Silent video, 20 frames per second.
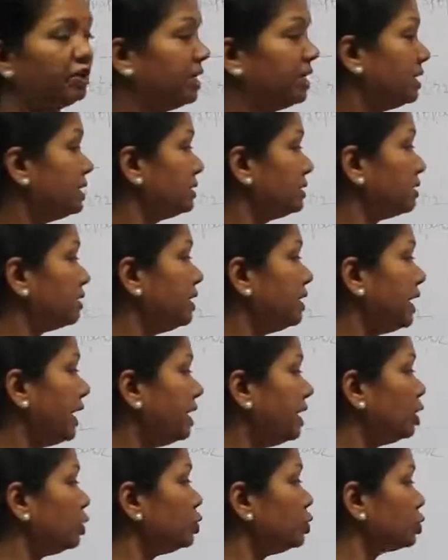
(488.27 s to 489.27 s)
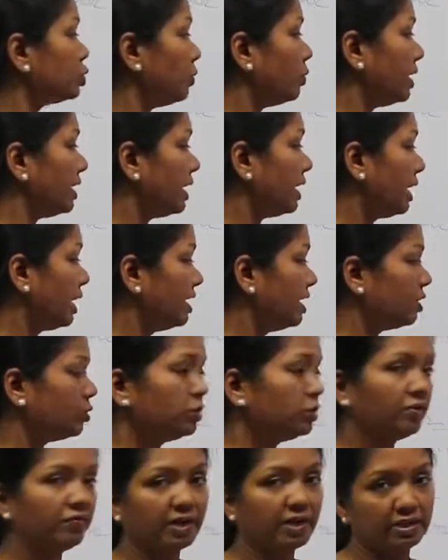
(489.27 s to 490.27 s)
is 3I2 square
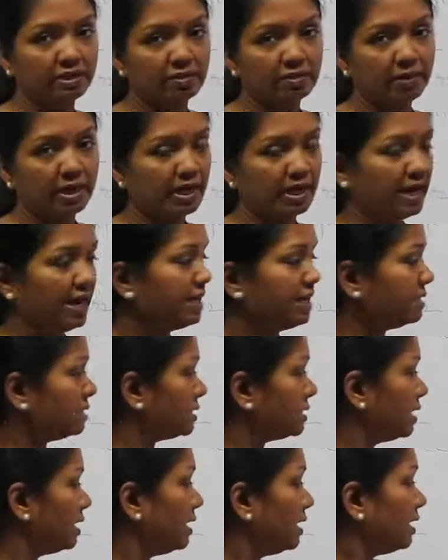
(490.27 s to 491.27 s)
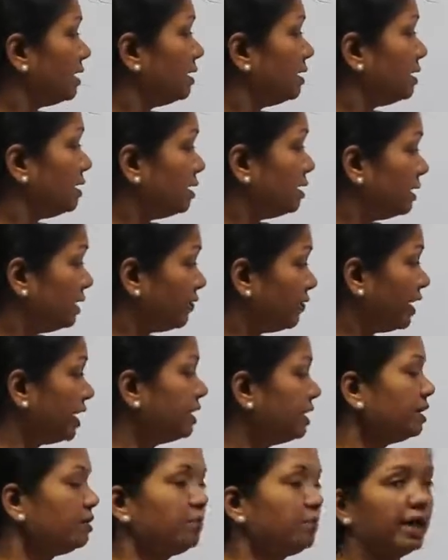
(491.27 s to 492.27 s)
R2 divided by S
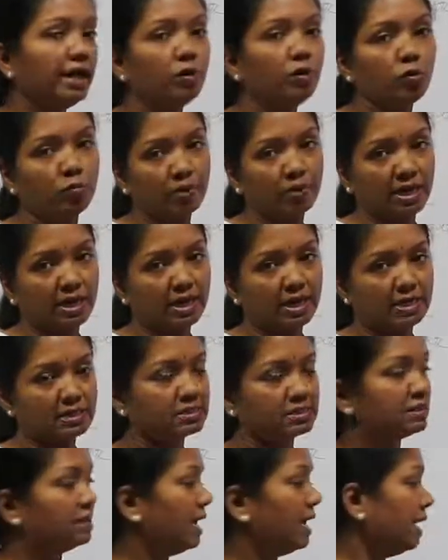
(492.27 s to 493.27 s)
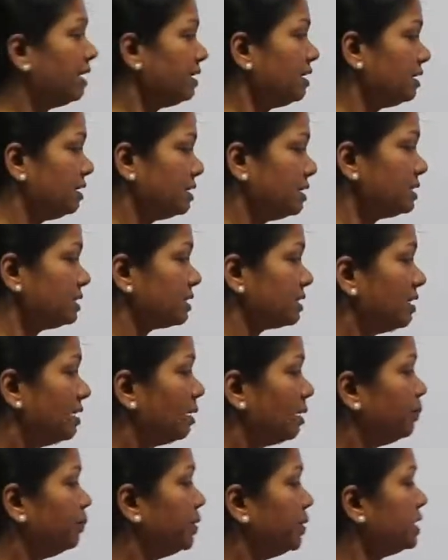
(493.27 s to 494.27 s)
divided by omega S, and it is
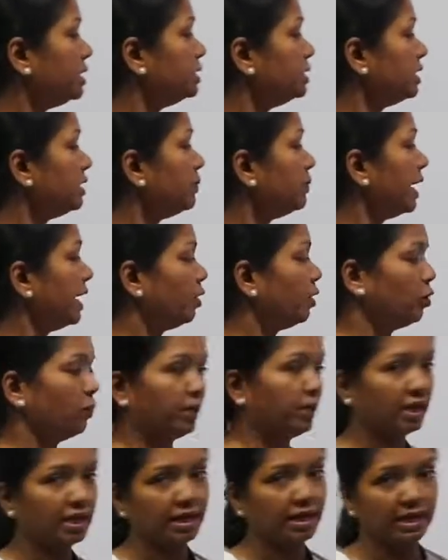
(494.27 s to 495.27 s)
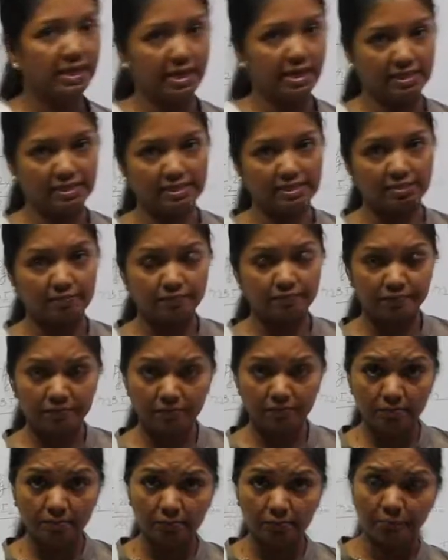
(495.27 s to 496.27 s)
Pg by omega S.
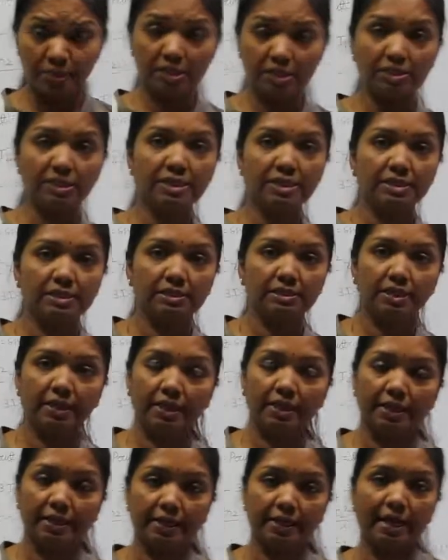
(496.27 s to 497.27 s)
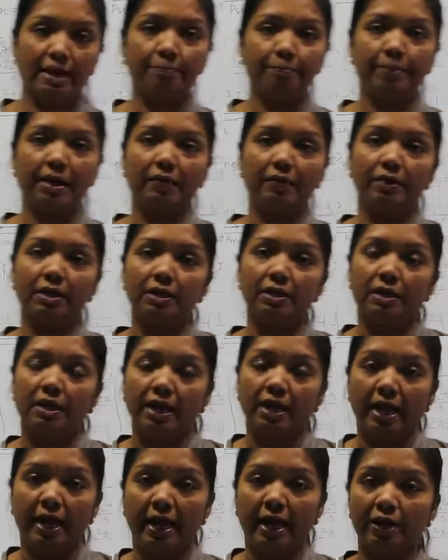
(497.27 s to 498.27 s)
Pg is the air gap power,
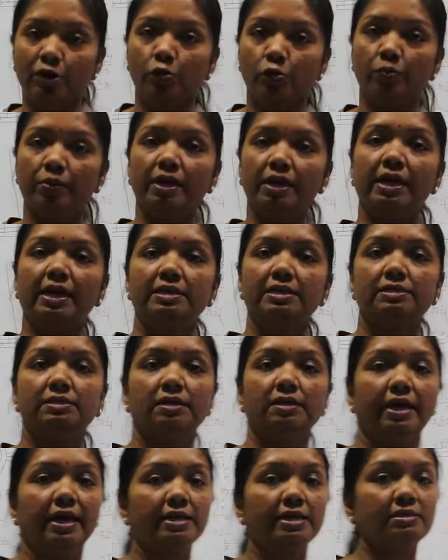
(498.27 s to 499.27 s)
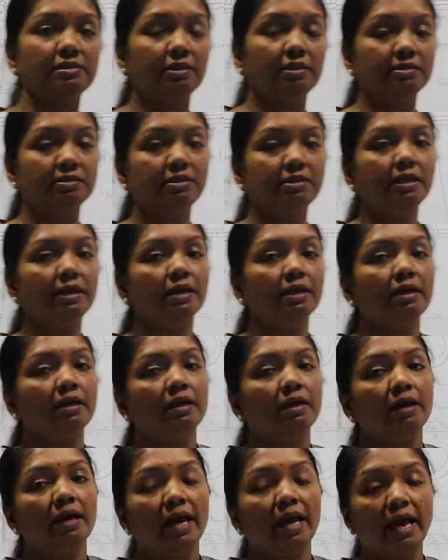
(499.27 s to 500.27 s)
and omega S is the
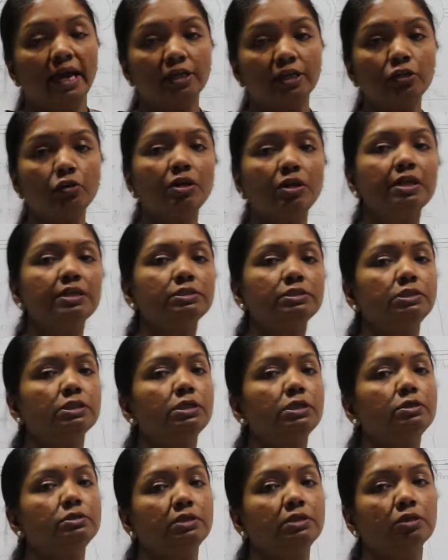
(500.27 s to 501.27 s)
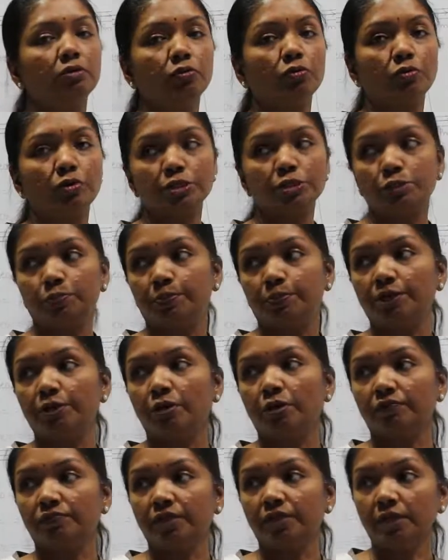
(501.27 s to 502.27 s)
angular synchronous speed
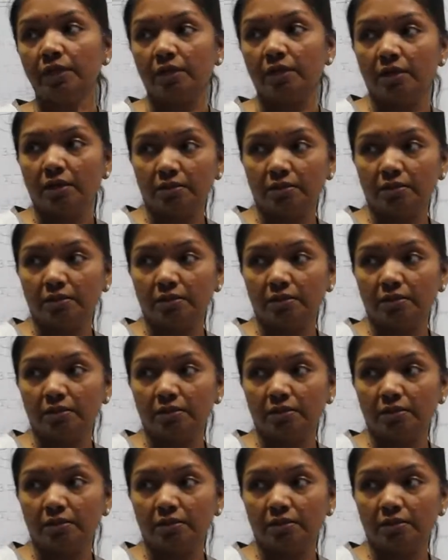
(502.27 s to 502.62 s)
of the